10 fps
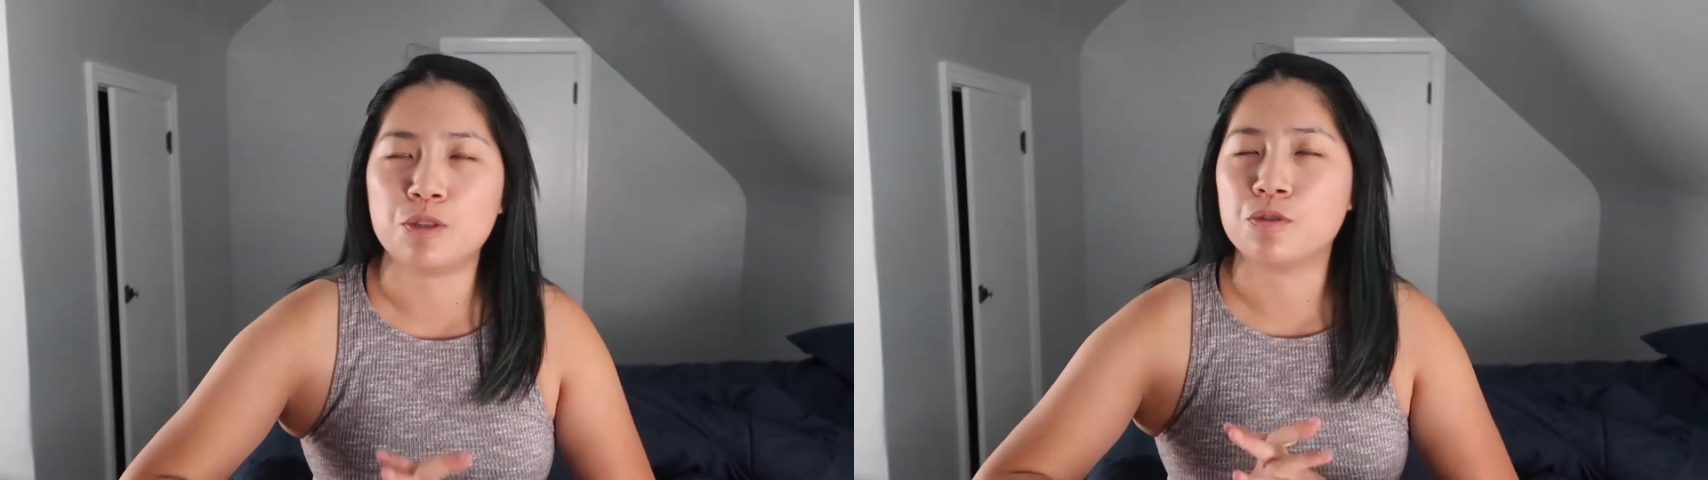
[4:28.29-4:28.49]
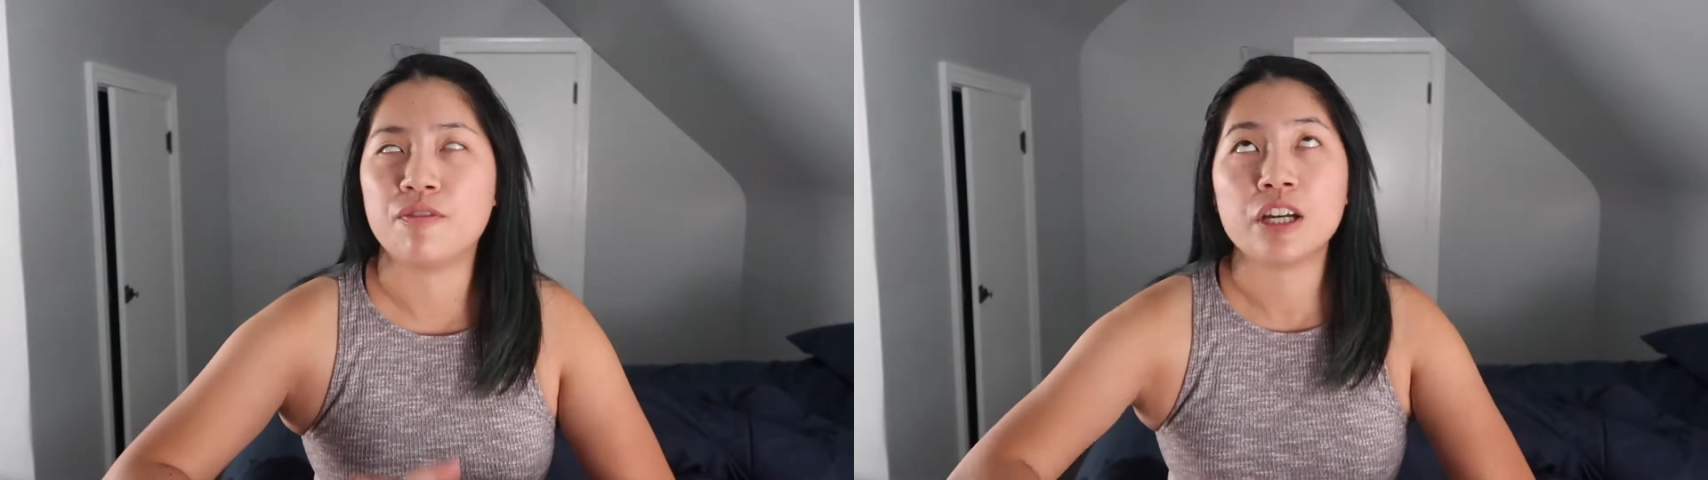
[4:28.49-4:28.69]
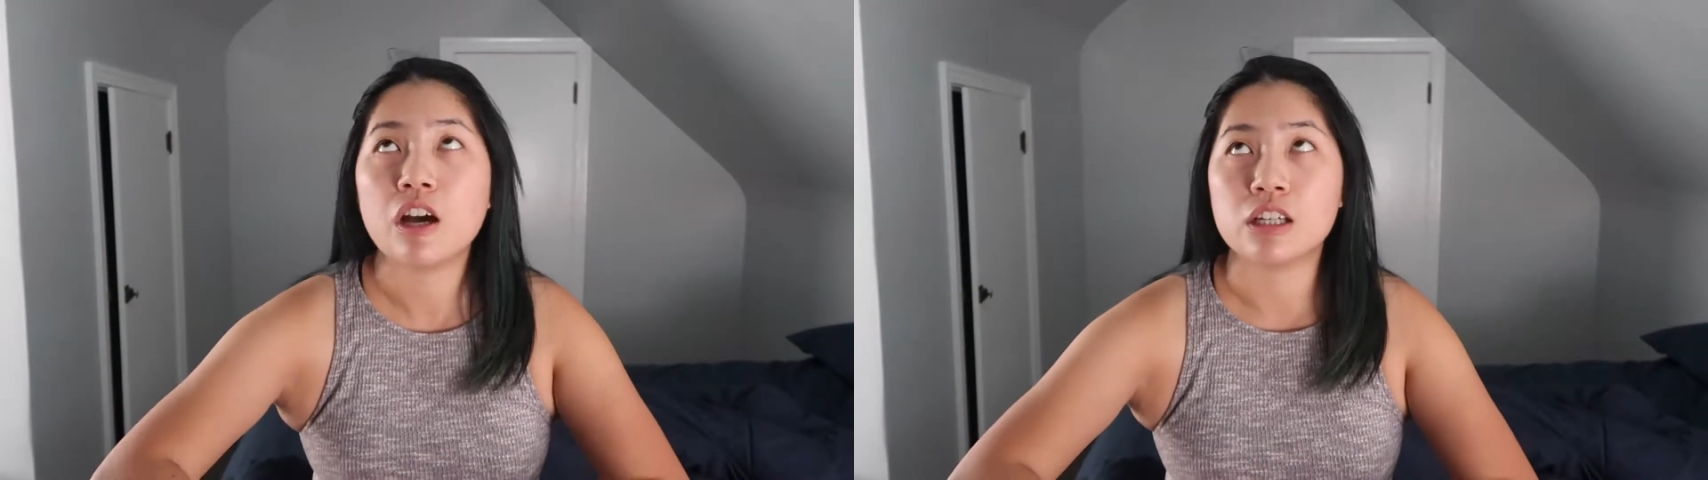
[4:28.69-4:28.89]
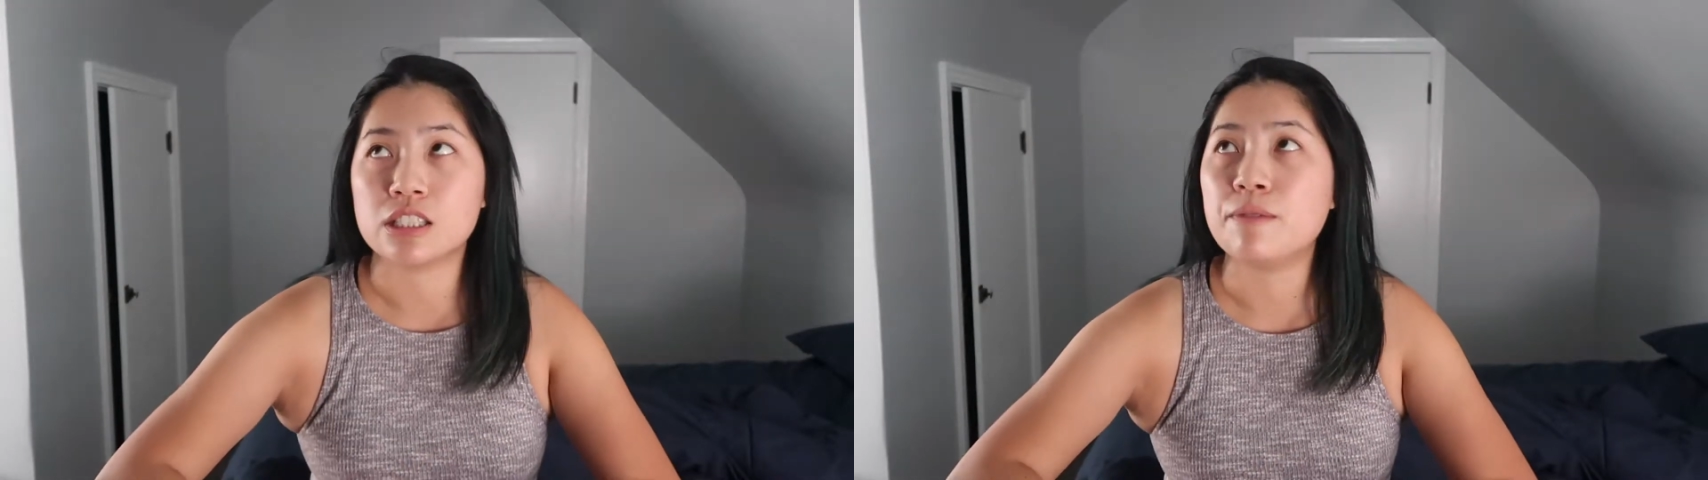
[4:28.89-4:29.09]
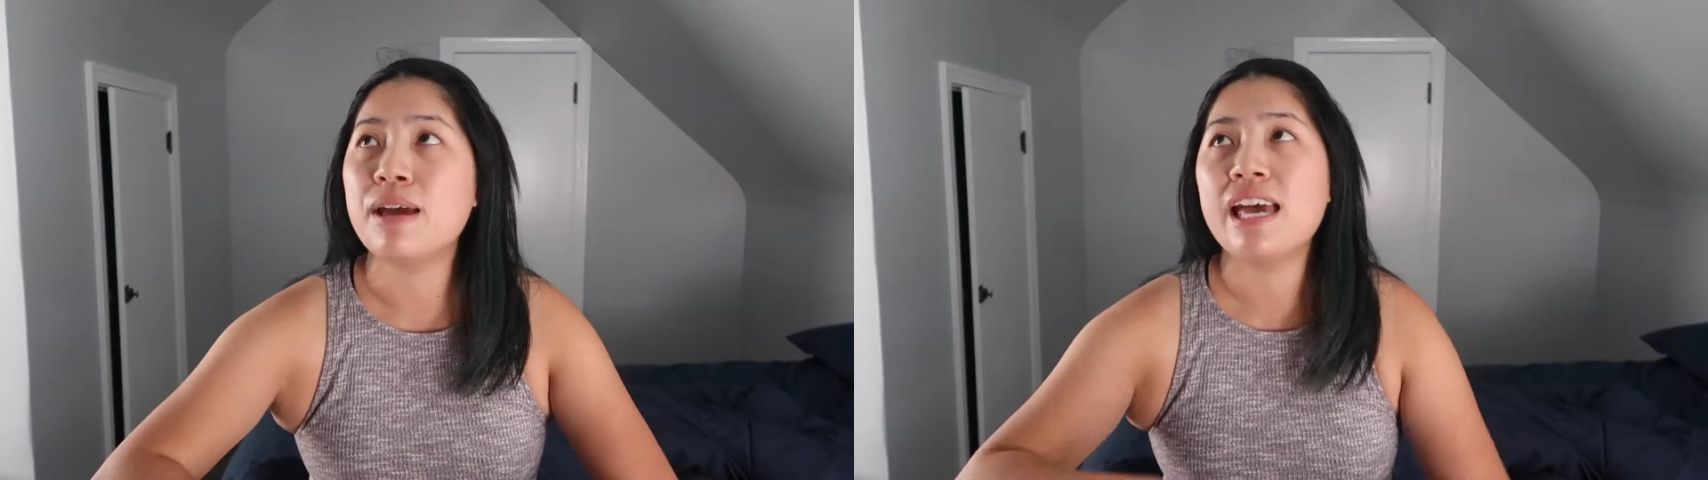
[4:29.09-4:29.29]
which was very
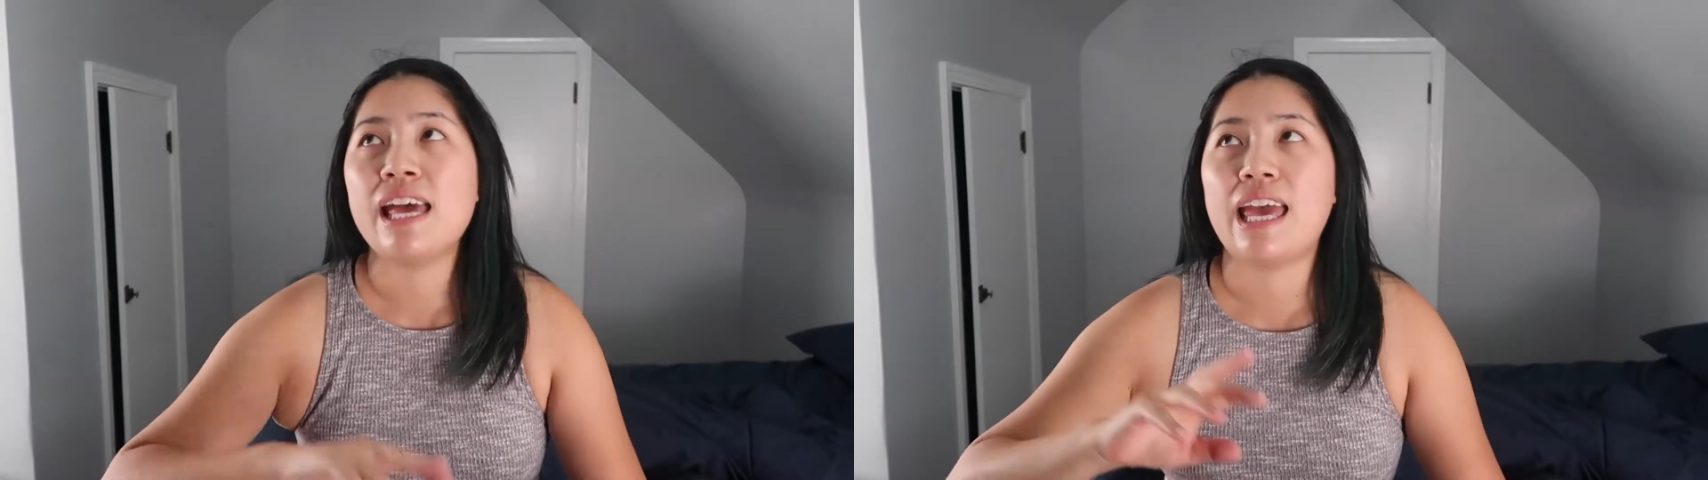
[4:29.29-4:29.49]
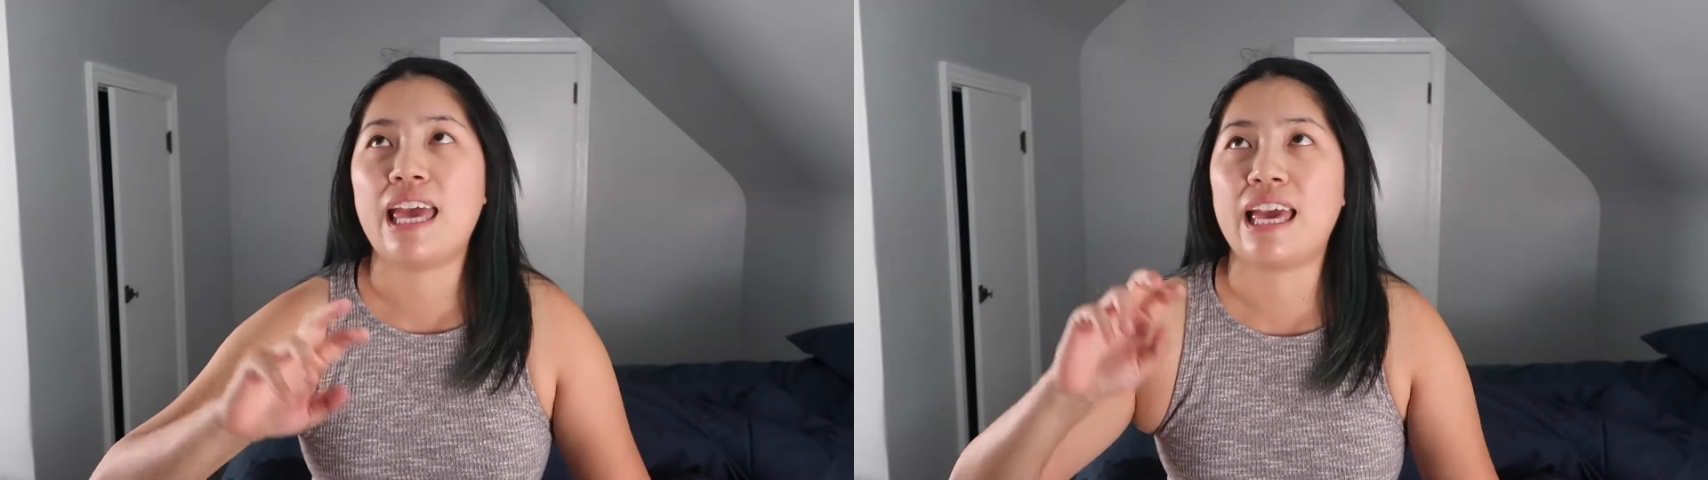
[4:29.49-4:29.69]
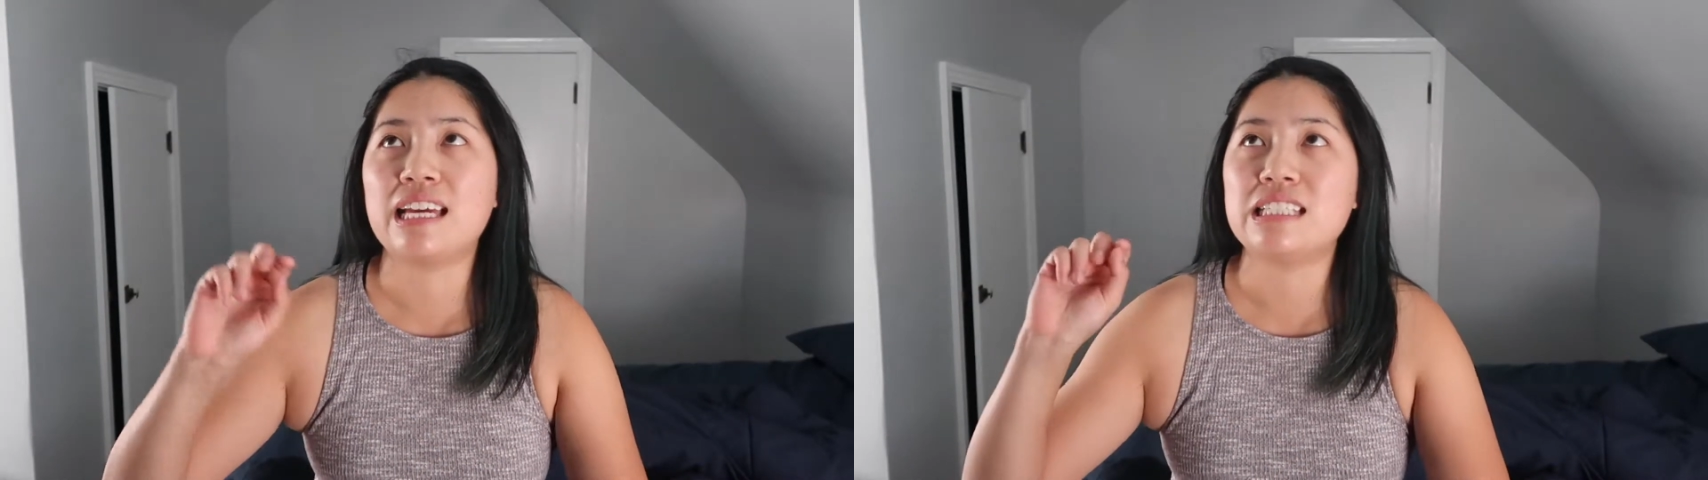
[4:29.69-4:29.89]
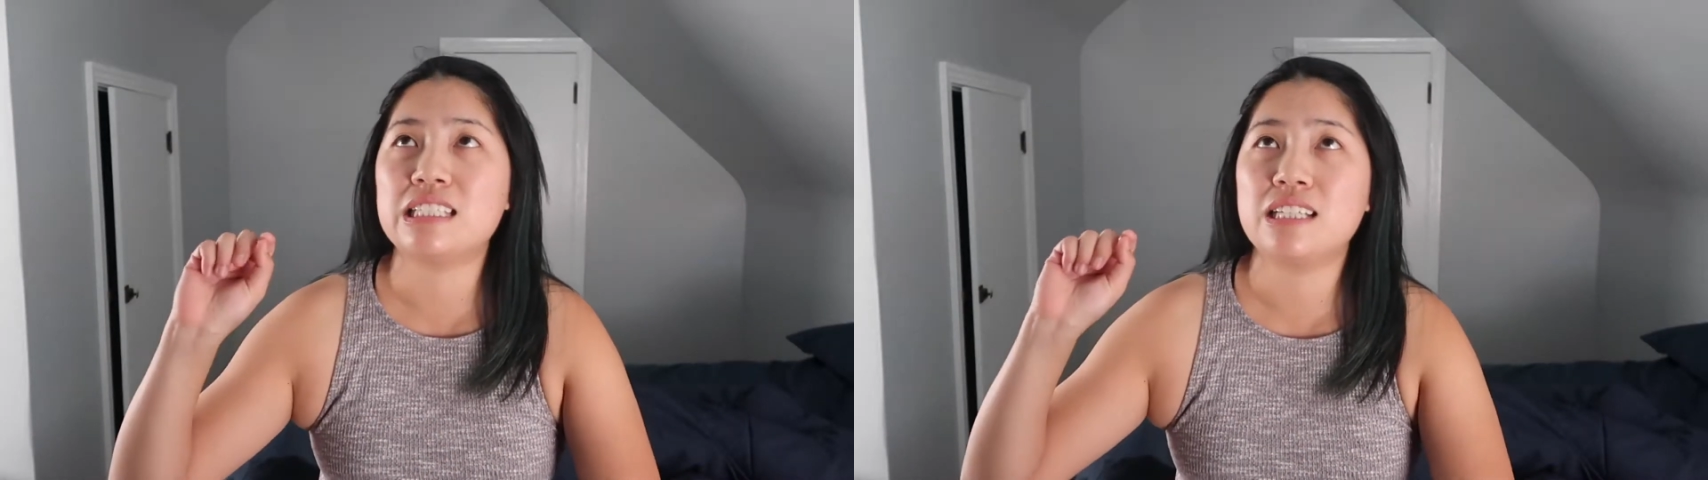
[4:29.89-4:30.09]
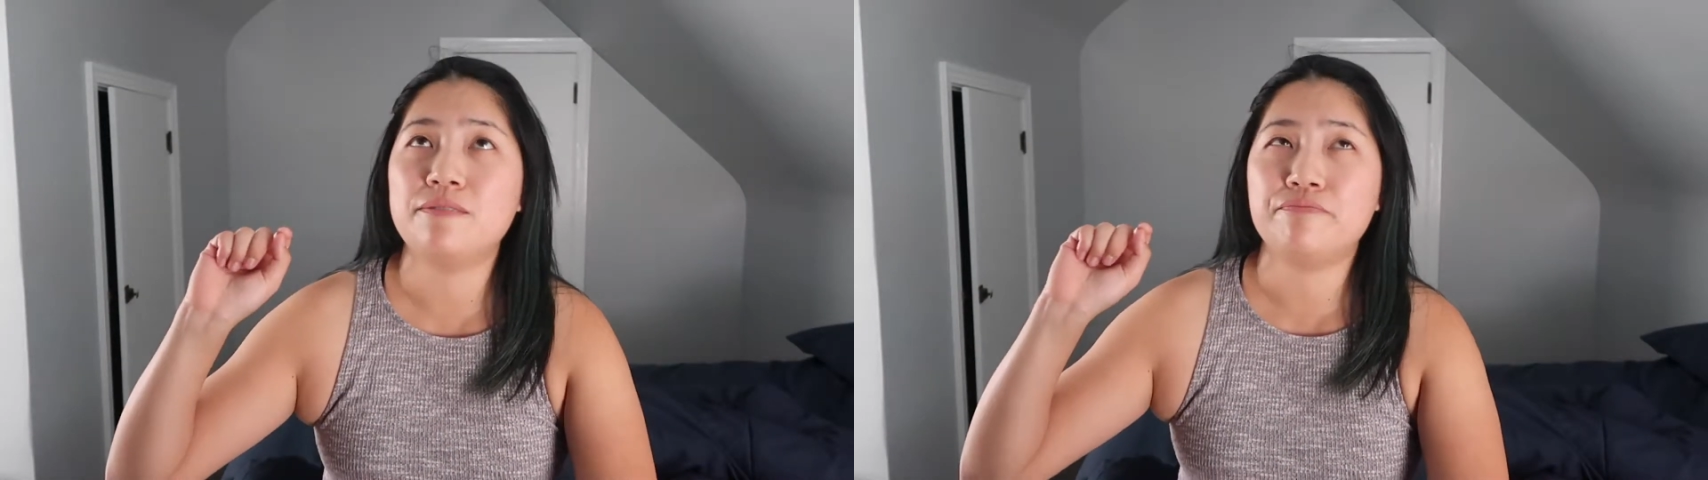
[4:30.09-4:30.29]
awesome. And